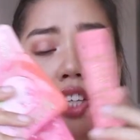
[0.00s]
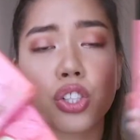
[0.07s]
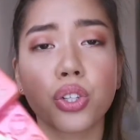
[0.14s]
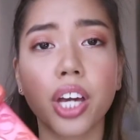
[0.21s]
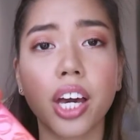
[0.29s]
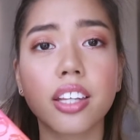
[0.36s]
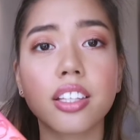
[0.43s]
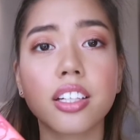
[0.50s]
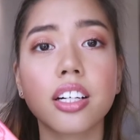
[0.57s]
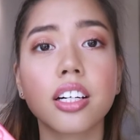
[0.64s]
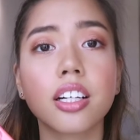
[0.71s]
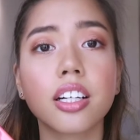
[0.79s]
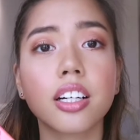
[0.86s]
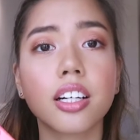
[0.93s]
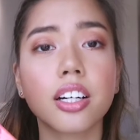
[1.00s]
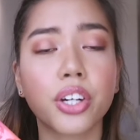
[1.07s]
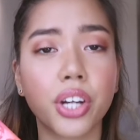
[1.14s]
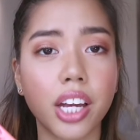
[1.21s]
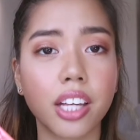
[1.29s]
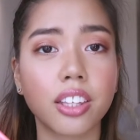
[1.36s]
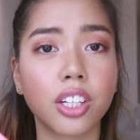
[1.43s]
together
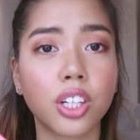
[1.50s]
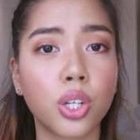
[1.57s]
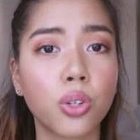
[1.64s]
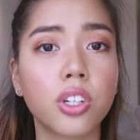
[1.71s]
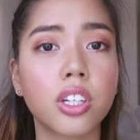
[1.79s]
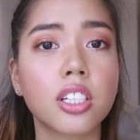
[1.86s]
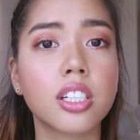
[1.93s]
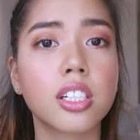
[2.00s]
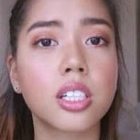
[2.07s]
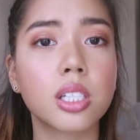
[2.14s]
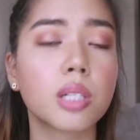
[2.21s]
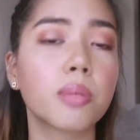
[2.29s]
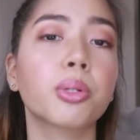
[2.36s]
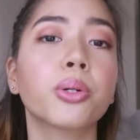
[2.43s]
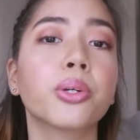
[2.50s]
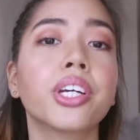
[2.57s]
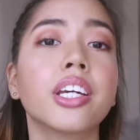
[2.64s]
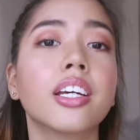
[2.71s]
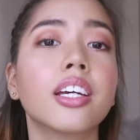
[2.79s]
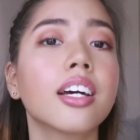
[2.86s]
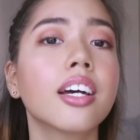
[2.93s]
create the cutest
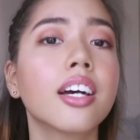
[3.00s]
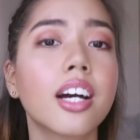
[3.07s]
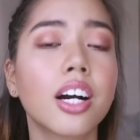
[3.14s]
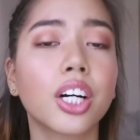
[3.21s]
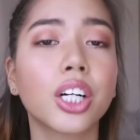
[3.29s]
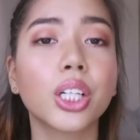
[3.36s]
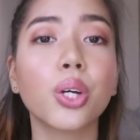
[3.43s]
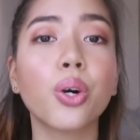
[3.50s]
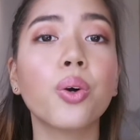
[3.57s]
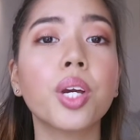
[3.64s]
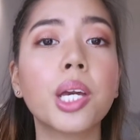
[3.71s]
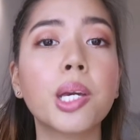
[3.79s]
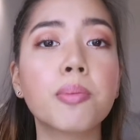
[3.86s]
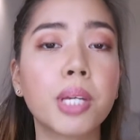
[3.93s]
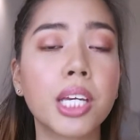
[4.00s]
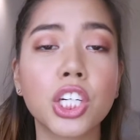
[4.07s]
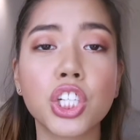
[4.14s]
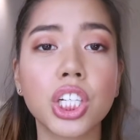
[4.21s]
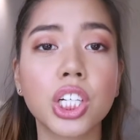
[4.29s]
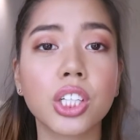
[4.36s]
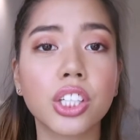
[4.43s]
summery glowy,
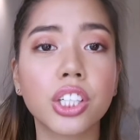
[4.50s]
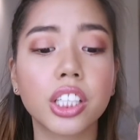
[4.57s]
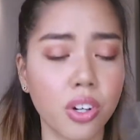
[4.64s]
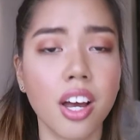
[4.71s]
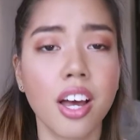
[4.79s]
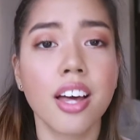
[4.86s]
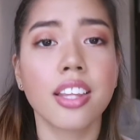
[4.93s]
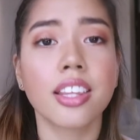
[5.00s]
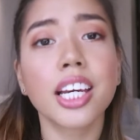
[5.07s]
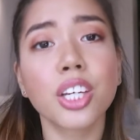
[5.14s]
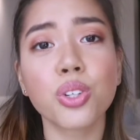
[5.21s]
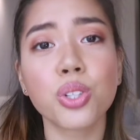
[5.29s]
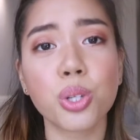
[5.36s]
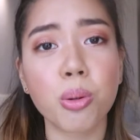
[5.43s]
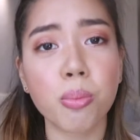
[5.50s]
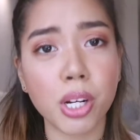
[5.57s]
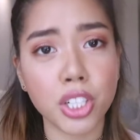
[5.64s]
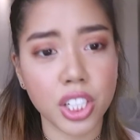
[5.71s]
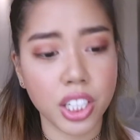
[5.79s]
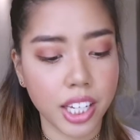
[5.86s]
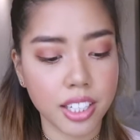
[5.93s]
peachy look. Thank you so
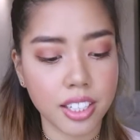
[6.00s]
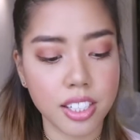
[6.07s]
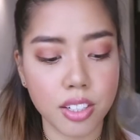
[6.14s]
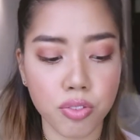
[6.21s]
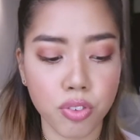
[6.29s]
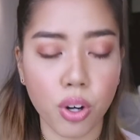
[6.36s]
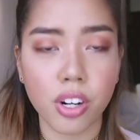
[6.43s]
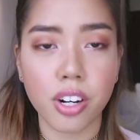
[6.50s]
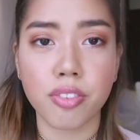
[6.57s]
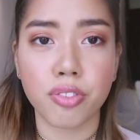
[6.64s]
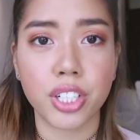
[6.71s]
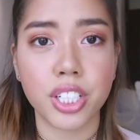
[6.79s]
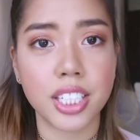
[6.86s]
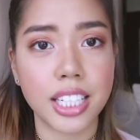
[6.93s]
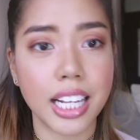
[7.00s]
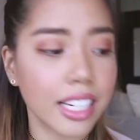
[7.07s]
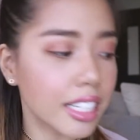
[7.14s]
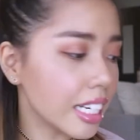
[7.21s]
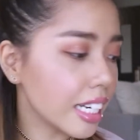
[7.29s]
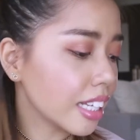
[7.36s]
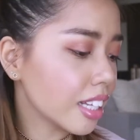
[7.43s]
much again, Sephora, for
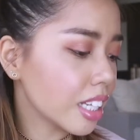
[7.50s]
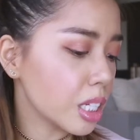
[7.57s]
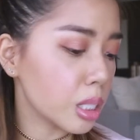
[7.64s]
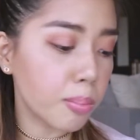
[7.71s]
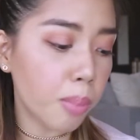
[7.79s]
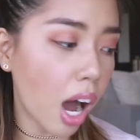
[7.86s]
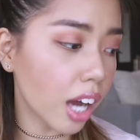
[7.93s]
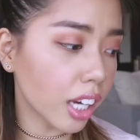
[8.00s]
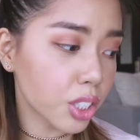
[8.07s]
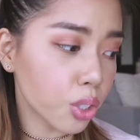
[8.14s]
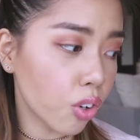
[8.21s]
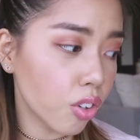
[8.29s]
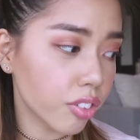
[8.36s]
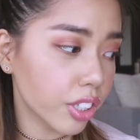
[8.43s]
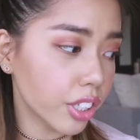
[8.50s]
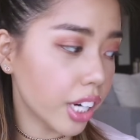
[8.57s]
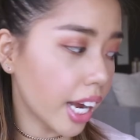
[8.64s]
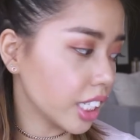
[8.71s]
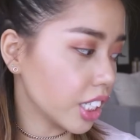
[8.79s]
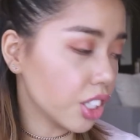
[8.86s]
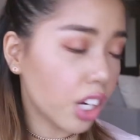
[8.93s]
sending this box over.
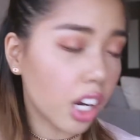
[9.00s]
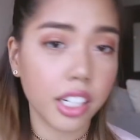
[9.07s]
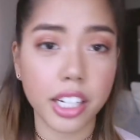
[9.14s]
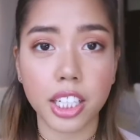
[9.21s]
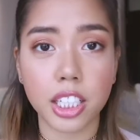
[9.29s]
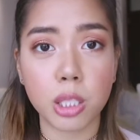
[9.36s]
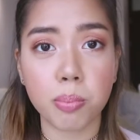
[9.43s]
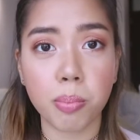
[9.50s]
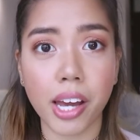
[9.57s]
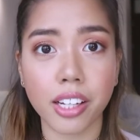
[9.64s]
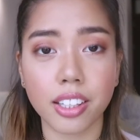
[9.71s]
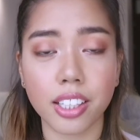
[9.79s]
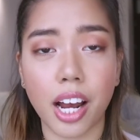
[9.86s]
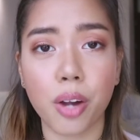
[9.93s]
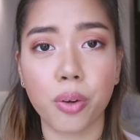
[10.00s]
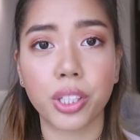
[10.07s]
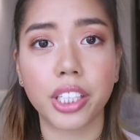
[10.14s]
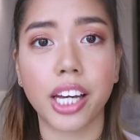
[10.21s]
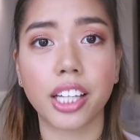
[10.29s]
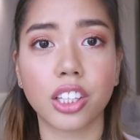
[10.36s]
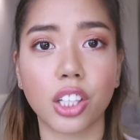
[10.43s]
I did not expect that I would
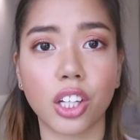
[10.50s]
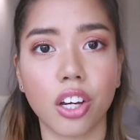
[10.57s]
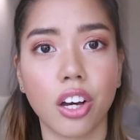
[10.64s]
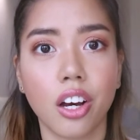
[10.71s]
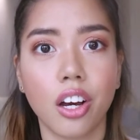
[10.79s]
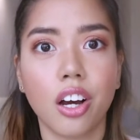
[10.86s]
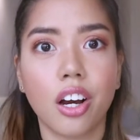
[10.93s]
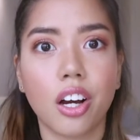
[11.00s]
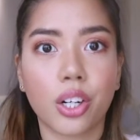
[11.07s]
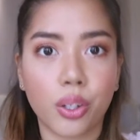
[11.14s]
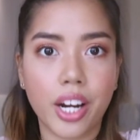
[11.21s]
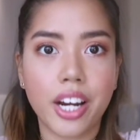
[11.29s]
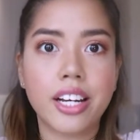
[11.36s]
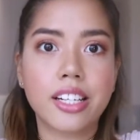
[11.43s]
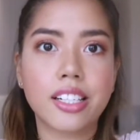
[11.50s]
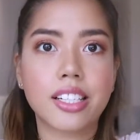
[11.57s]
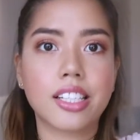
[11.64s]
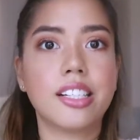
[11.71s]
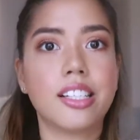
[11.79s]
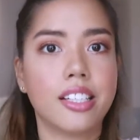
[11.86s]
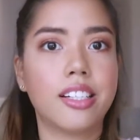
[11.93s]
get the
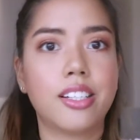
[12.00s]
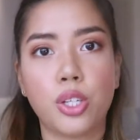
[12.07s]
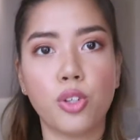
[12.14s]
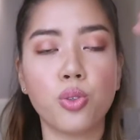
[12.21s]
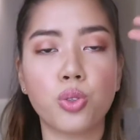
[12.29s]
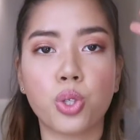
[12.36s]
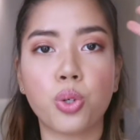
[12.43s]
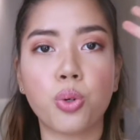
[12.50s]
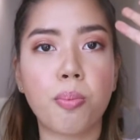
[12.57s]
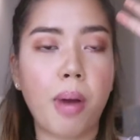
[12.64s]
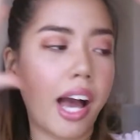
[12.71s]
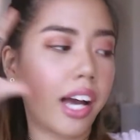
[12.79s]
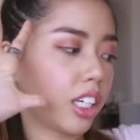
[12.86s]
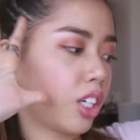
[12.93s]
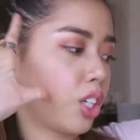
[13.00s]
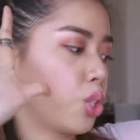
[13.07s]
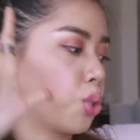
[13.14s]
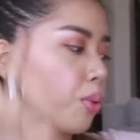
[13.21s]
crazy YouTube package